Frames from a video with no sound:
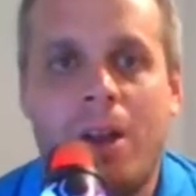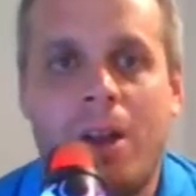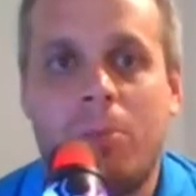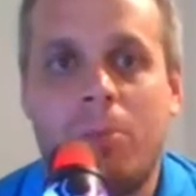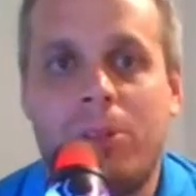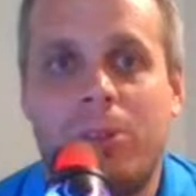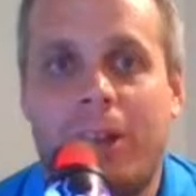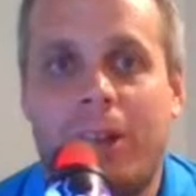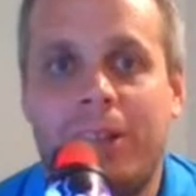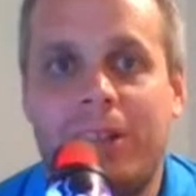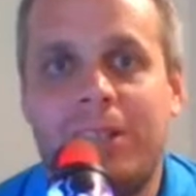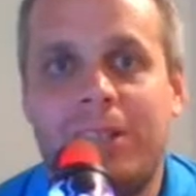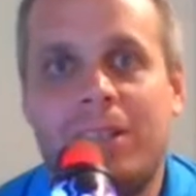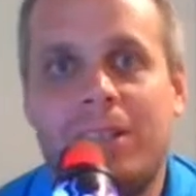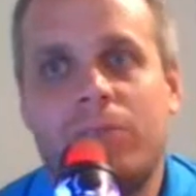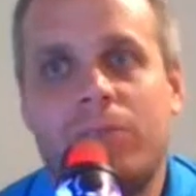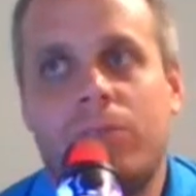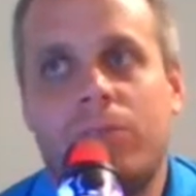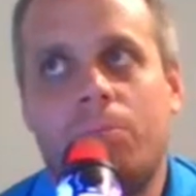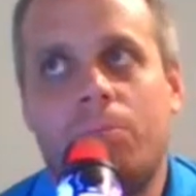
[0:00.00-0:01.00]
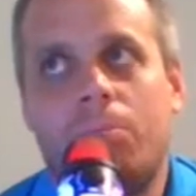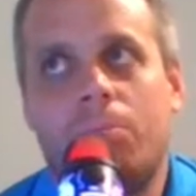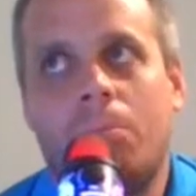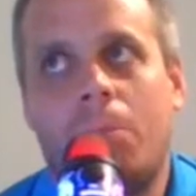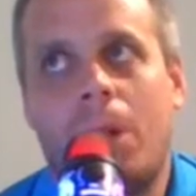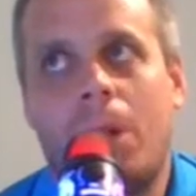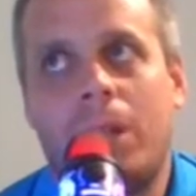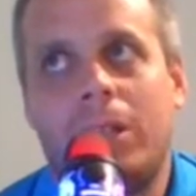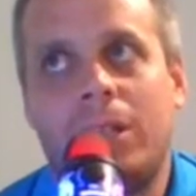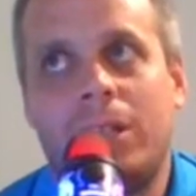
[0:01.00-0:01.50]
But the idea of
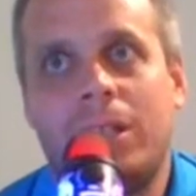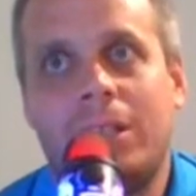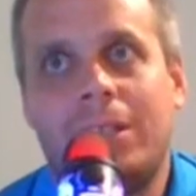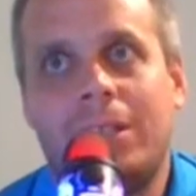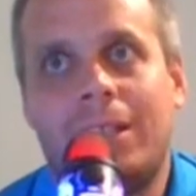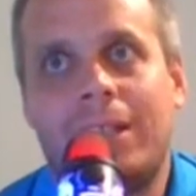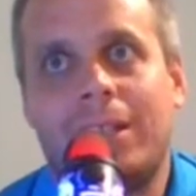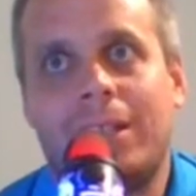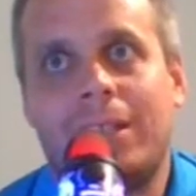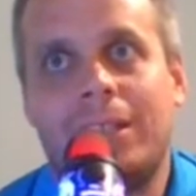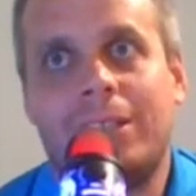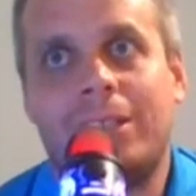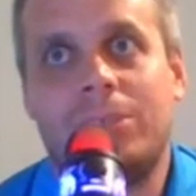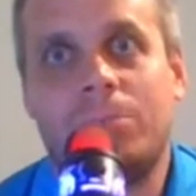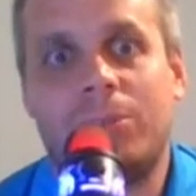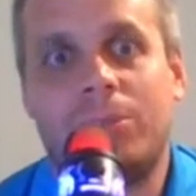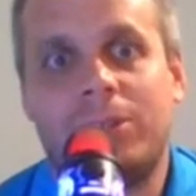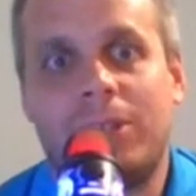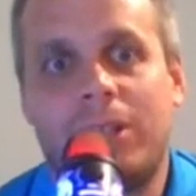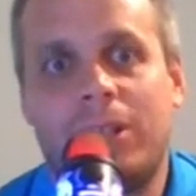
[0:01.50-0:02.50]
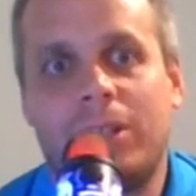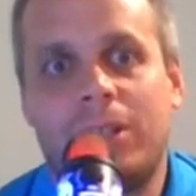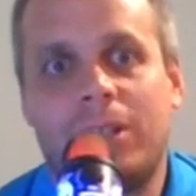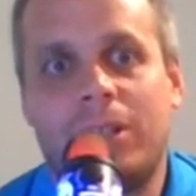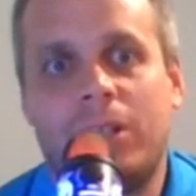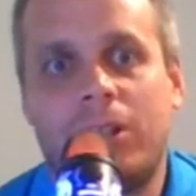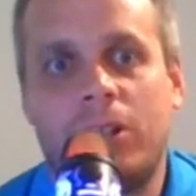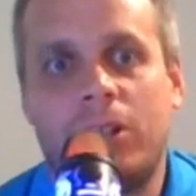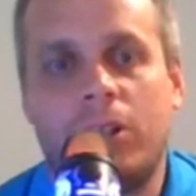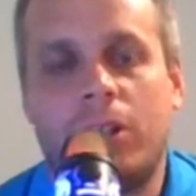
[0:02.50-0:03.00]
money that he's presenting
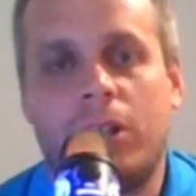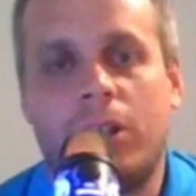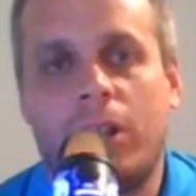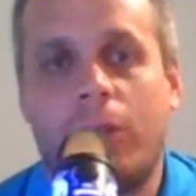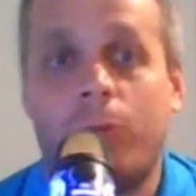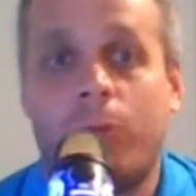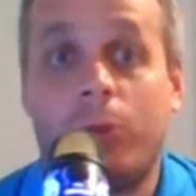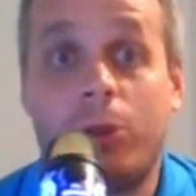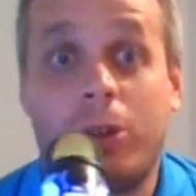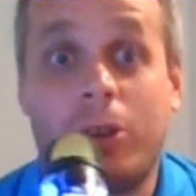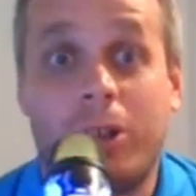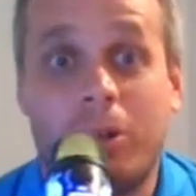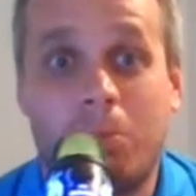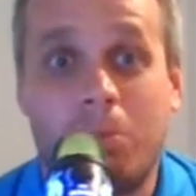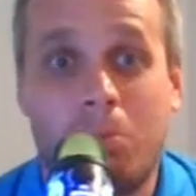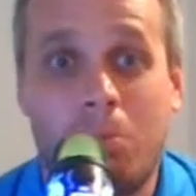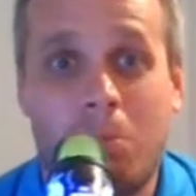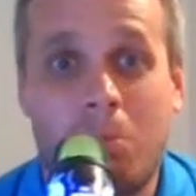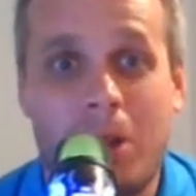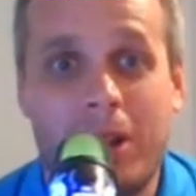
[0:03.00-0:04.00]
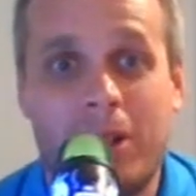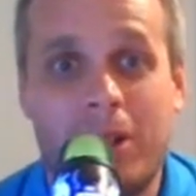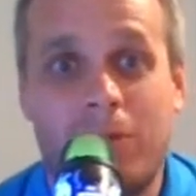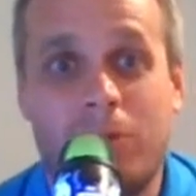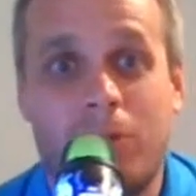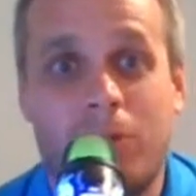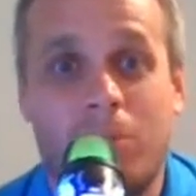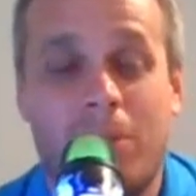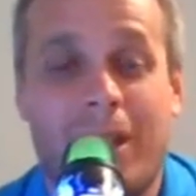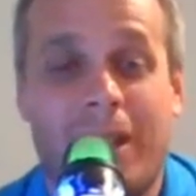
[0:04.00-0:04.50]
here, if we look at money
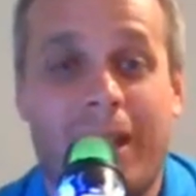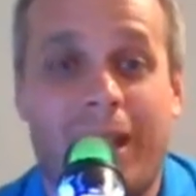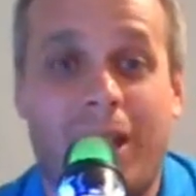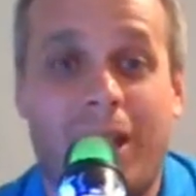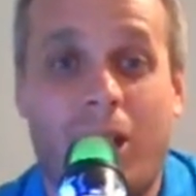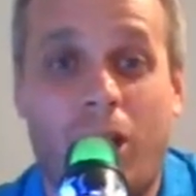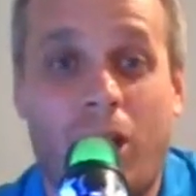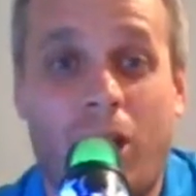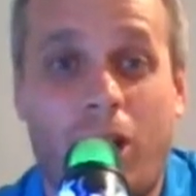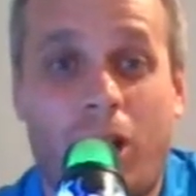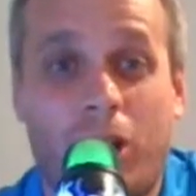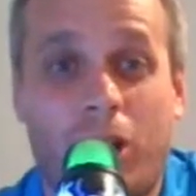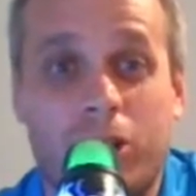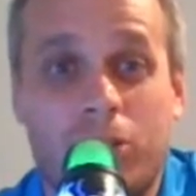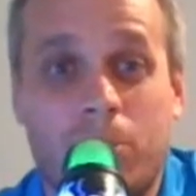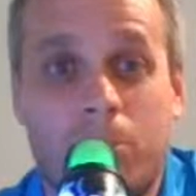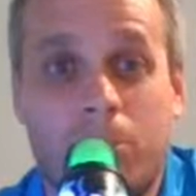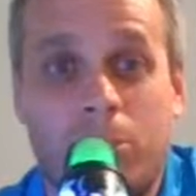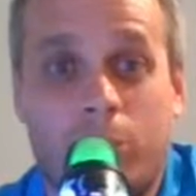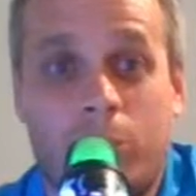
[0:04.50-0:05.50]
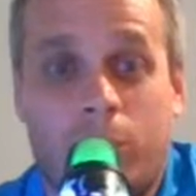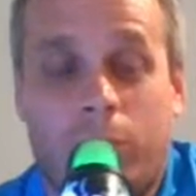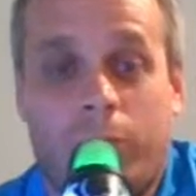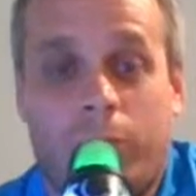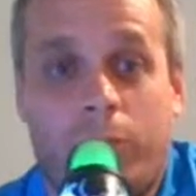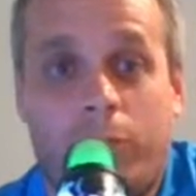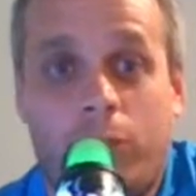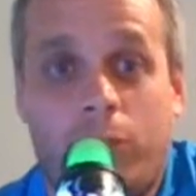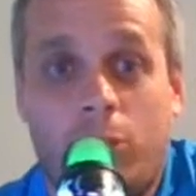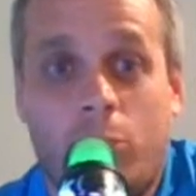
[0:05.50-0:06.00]
from that entrepreneurial
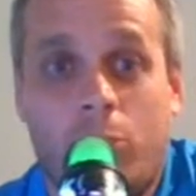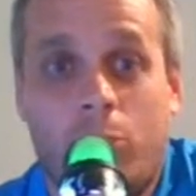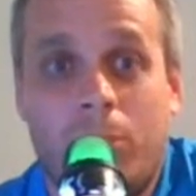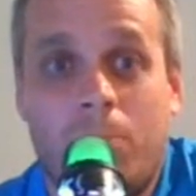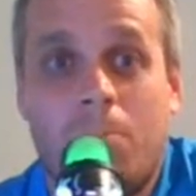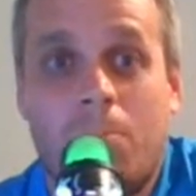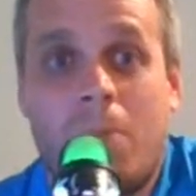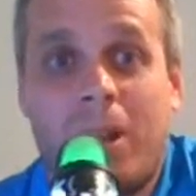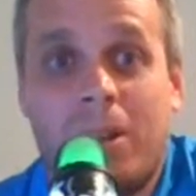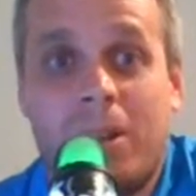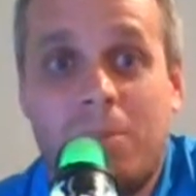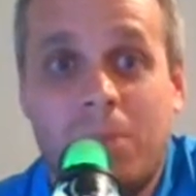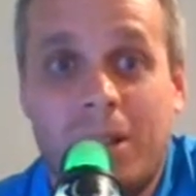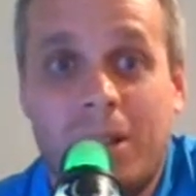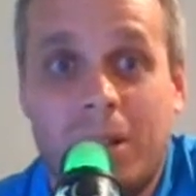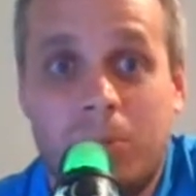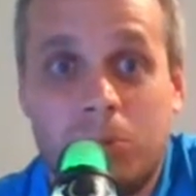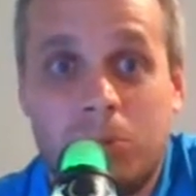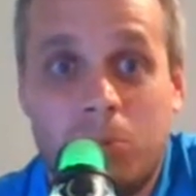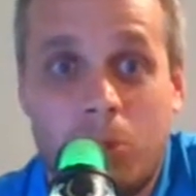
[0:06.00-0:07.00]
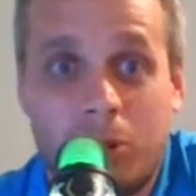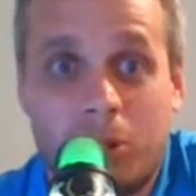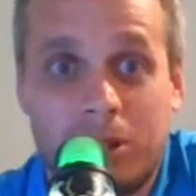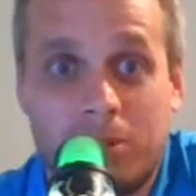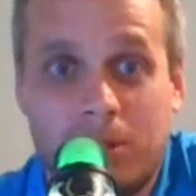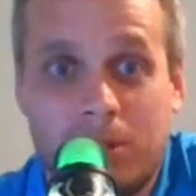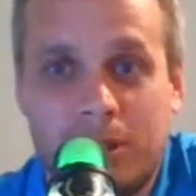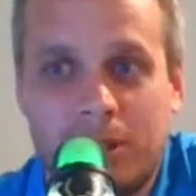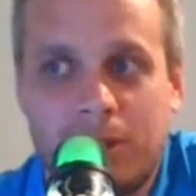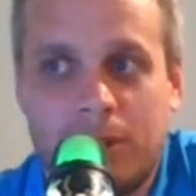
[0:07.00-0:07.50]
view, when money becomes more
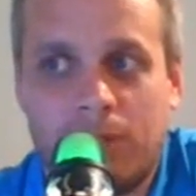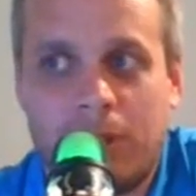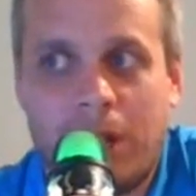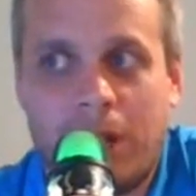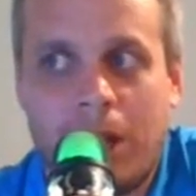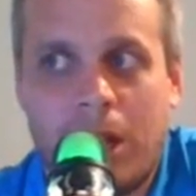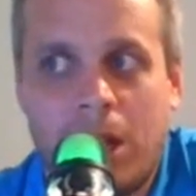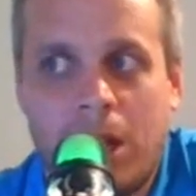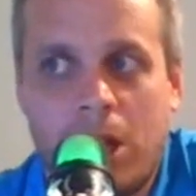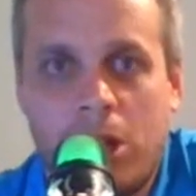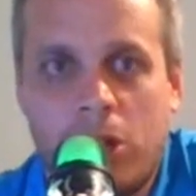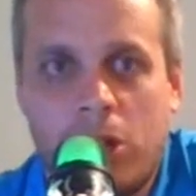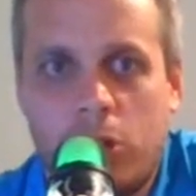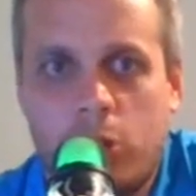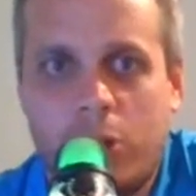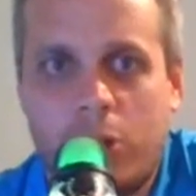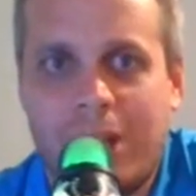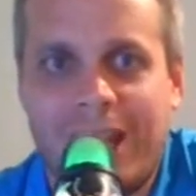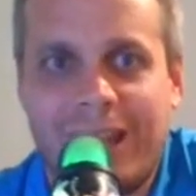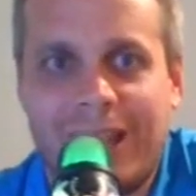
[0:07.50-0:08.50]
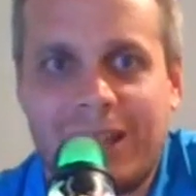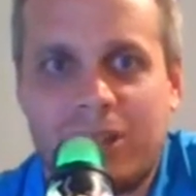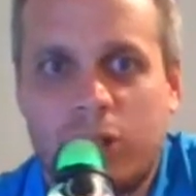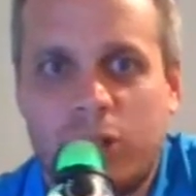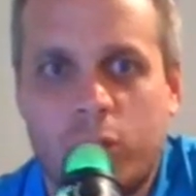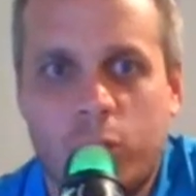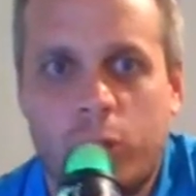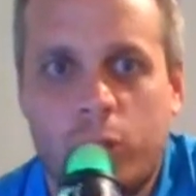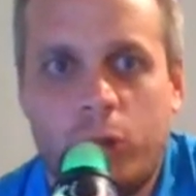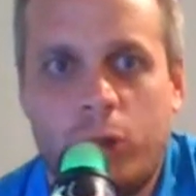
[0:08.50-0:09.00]
expensive, you can't
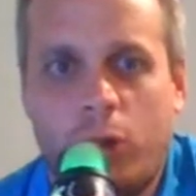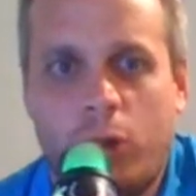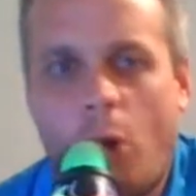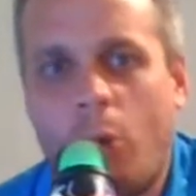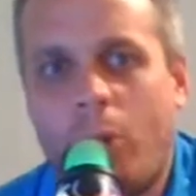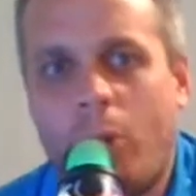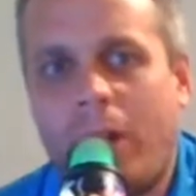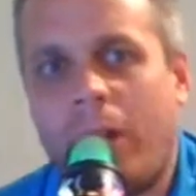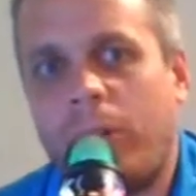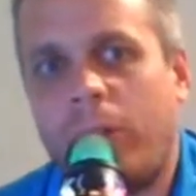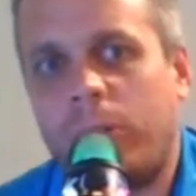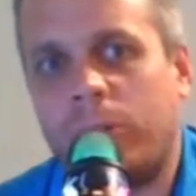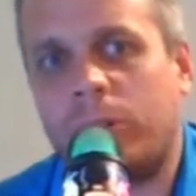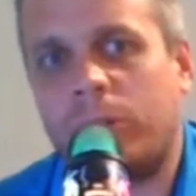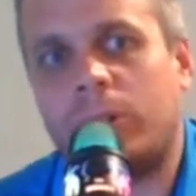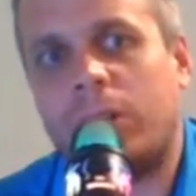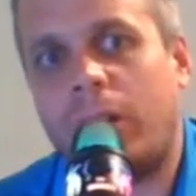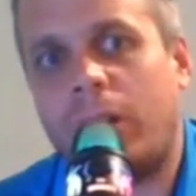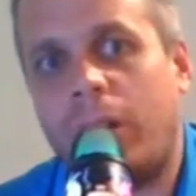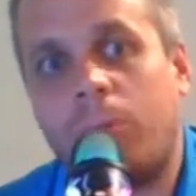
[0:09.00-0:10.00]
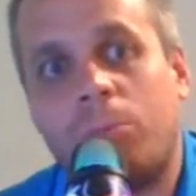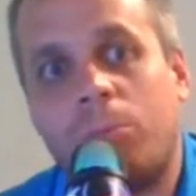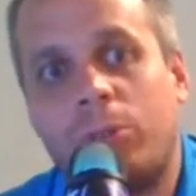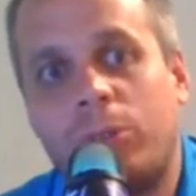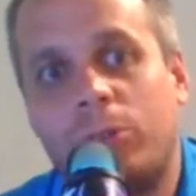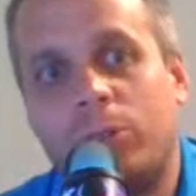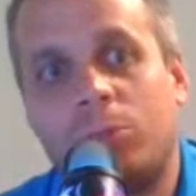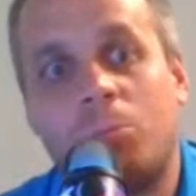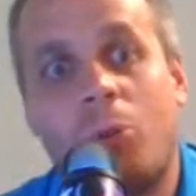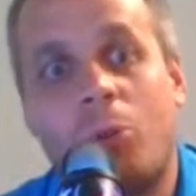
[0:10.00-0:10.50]
just go out and
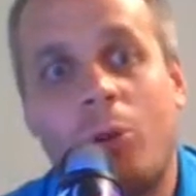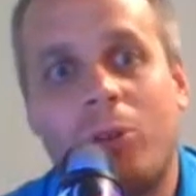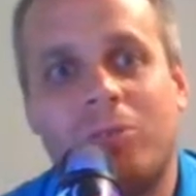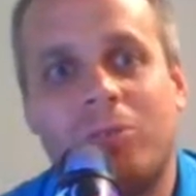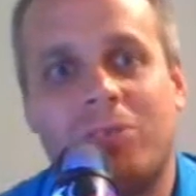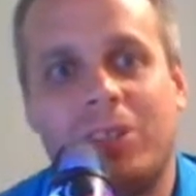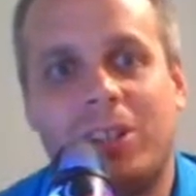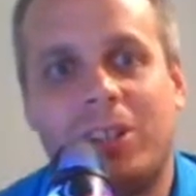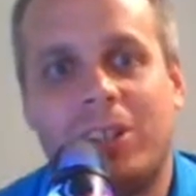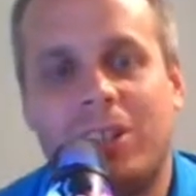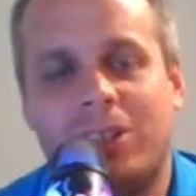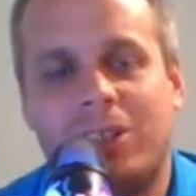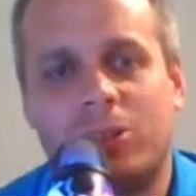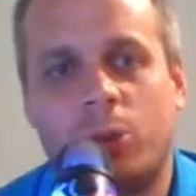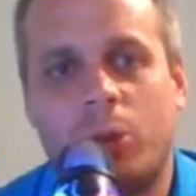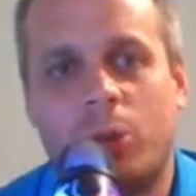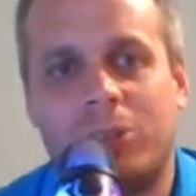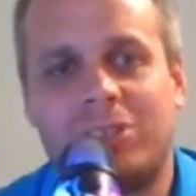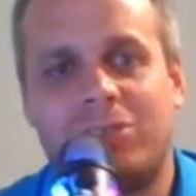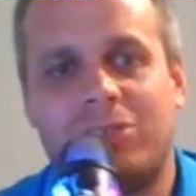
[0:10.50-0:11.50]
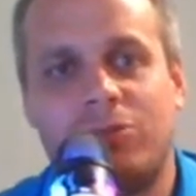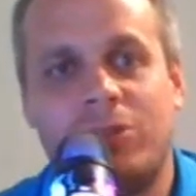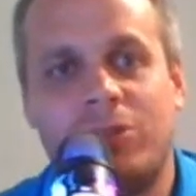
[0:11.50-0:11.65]
produce more of it. So its